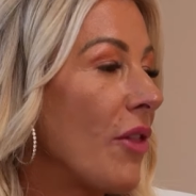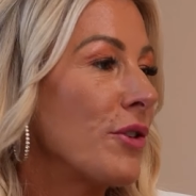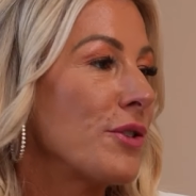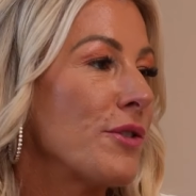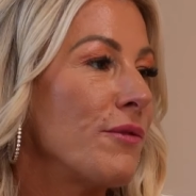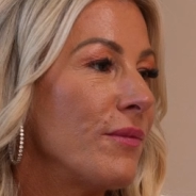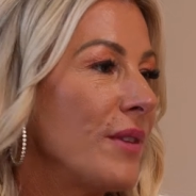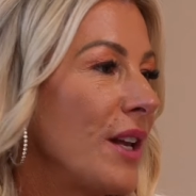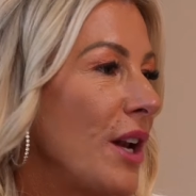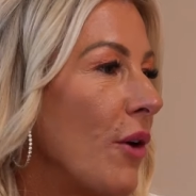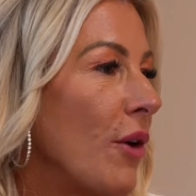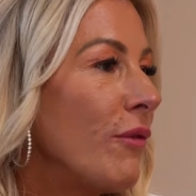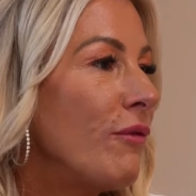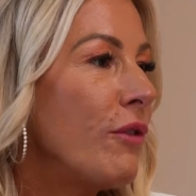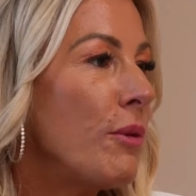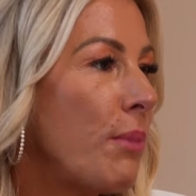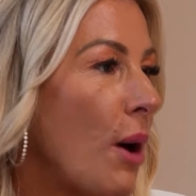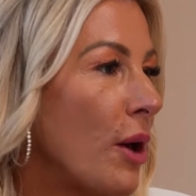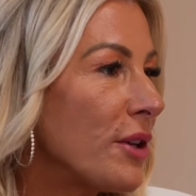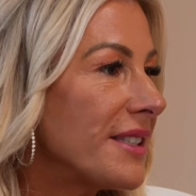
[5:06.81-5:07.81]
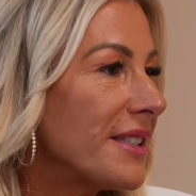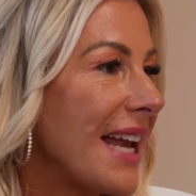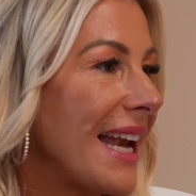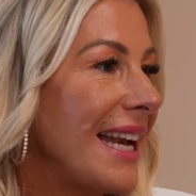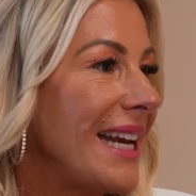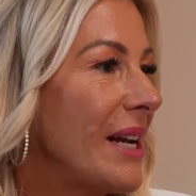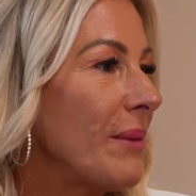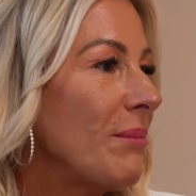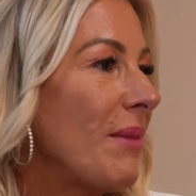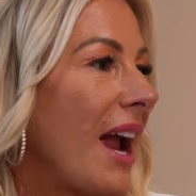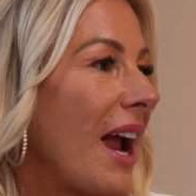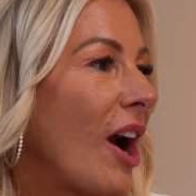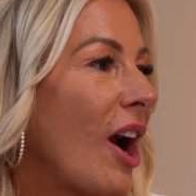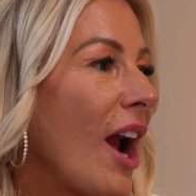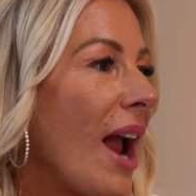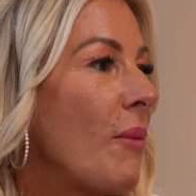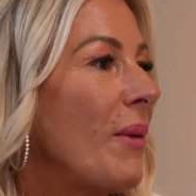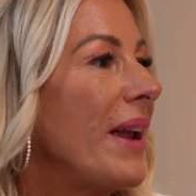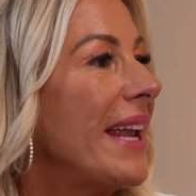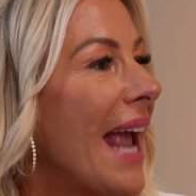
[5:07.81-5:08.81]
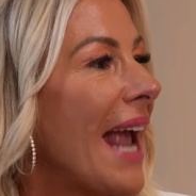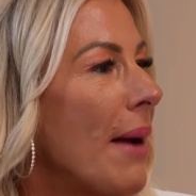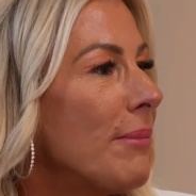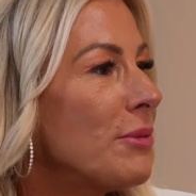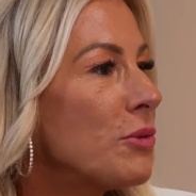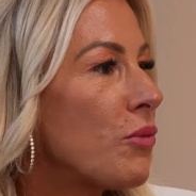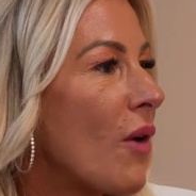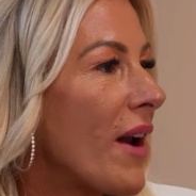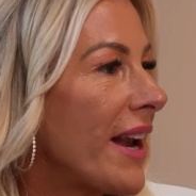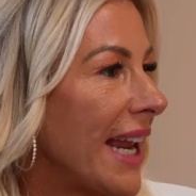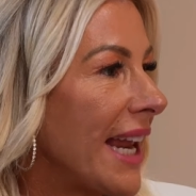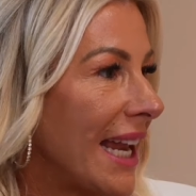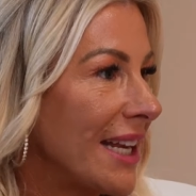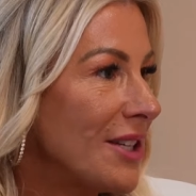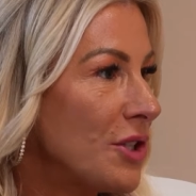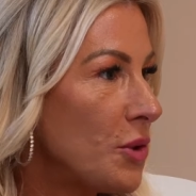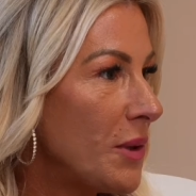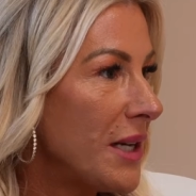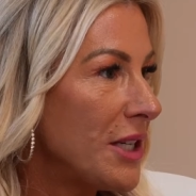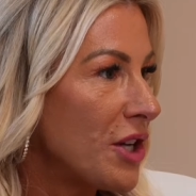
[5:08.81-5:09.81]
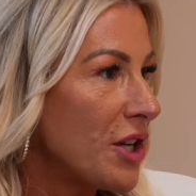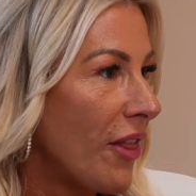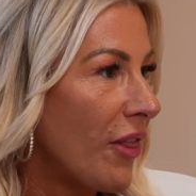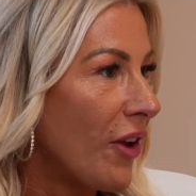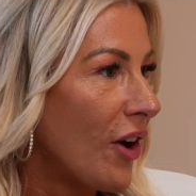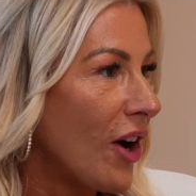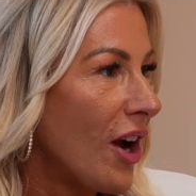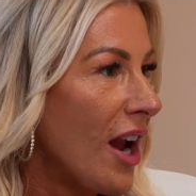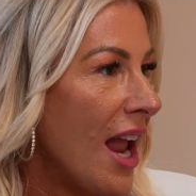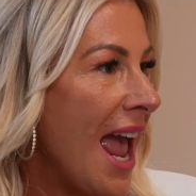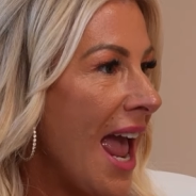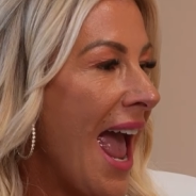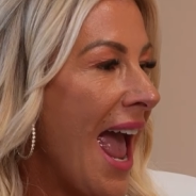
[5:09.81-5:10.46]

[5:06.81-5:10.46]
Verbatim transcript: There's, you know, football stadium there, and we kept running into each other.